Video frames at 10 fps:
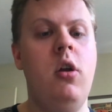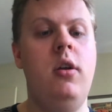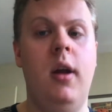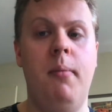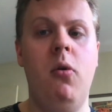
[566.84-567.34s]

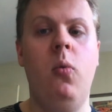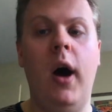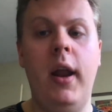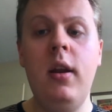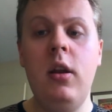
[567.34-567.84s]
Number
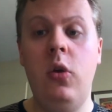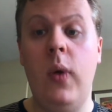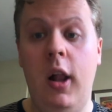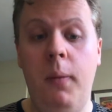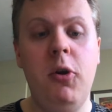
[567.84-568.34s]
one, you
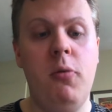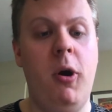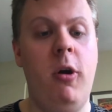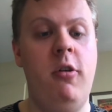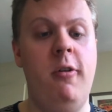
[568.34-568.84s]
help your
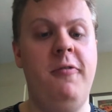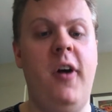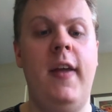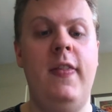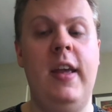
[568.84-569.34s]
partner
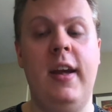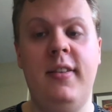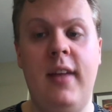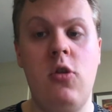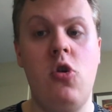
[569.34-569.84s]
find the
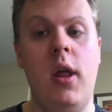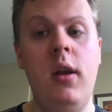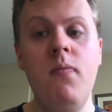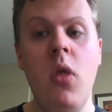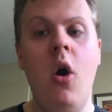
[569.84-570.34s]
extension,
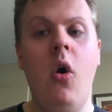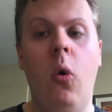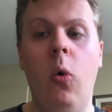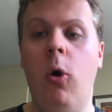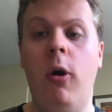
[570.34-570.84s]

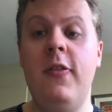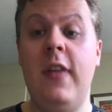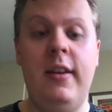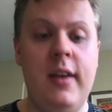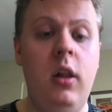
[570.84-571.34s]
or
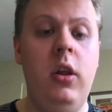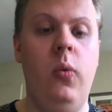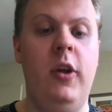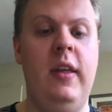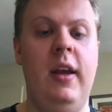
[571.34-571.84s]
they tell you
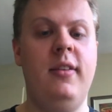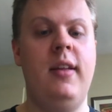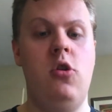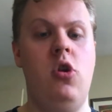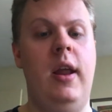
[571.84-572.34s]
what the
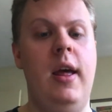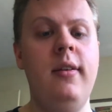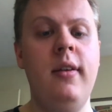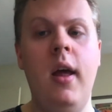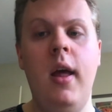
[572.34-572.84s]
extension
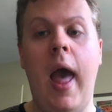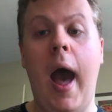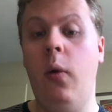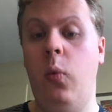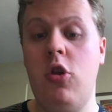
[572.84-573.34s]
is,
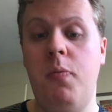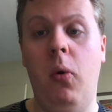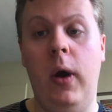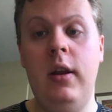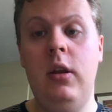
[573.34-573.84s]
at which
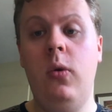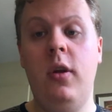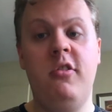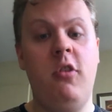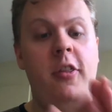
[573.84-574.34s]
point you can
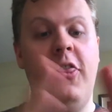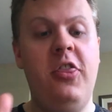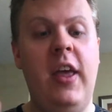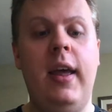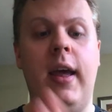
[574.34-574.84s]
start
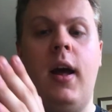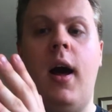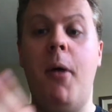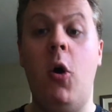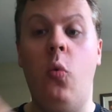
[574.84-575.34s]
thinking
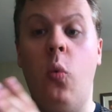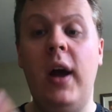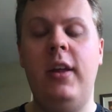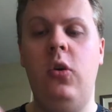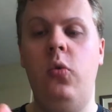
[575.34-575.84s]
about
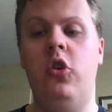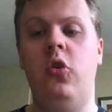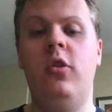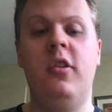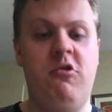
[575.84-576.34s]
what you do
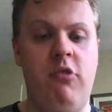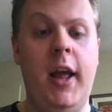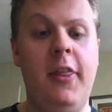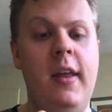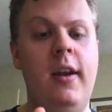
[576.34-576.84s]
to
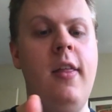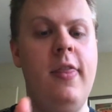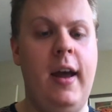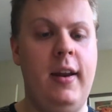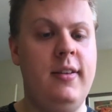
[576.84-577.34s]
strengthen
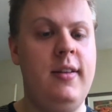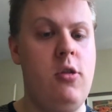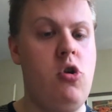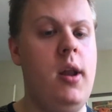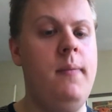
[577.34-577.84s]
that
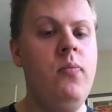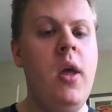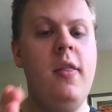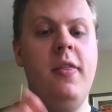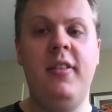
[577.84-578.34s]
extension.
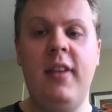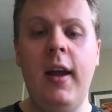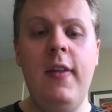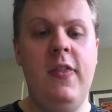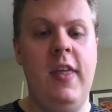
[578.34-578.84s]
The
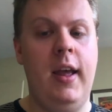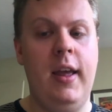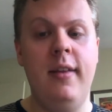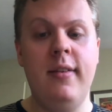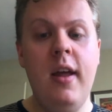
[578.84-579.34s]
second thing
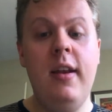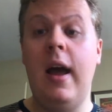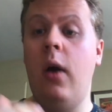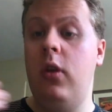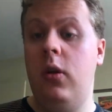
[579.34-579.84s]
is,
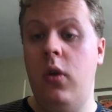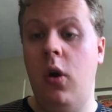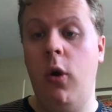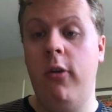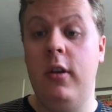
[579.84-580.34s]
now that you know
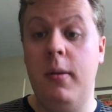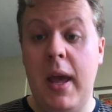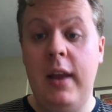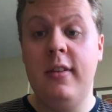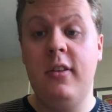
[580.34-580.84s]
where the
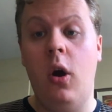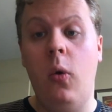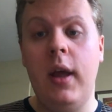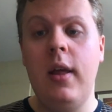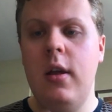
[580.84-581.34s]
debate is
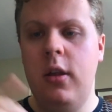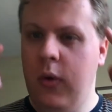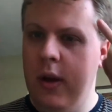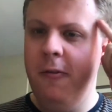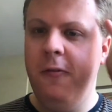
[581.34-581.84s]
going, you
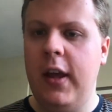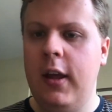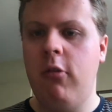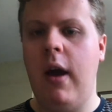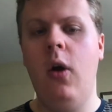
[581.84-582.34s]
can
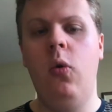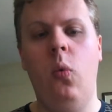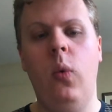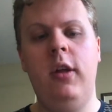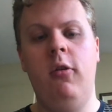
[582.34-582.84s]
figure out
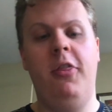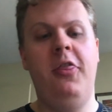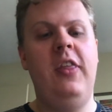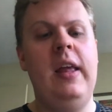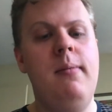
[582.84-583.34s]
what your
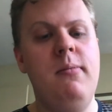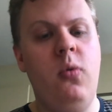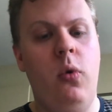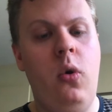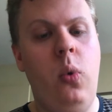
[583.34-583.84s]
themes
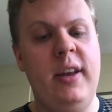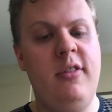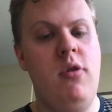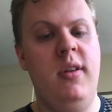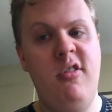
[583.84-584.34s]
or
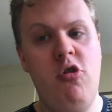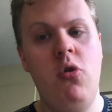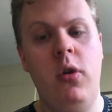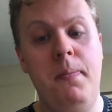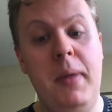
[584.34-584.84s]
questions
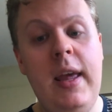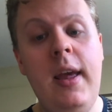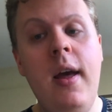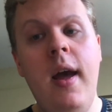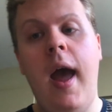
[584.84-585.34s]
should be,
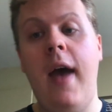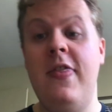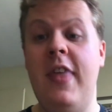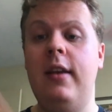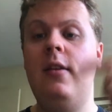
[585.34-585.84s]
and
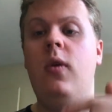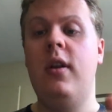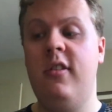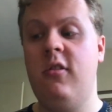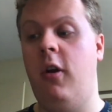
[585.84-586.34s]
then you can
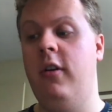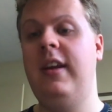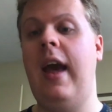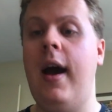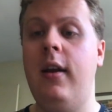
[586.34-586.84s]
start
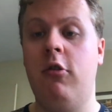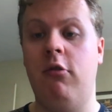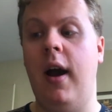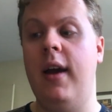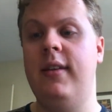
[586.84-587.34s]

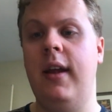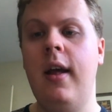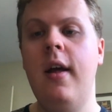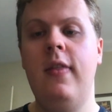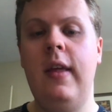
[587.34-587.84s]
categorizing
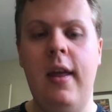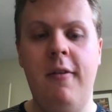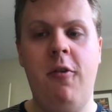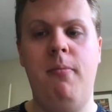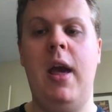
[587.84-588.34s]
the
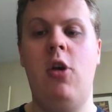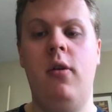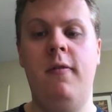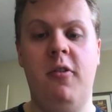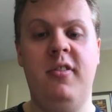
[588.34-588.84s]

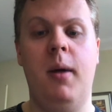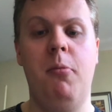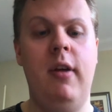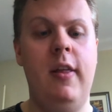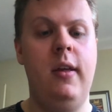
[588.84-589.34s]
information for
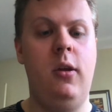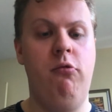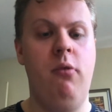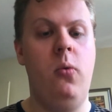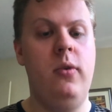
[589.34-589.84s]
summary that you
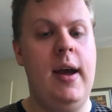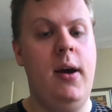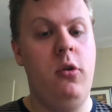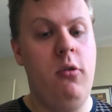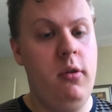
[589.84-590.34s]
wrote
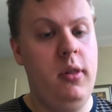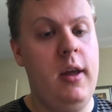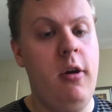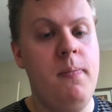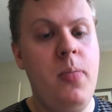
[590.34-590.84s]
down earlier.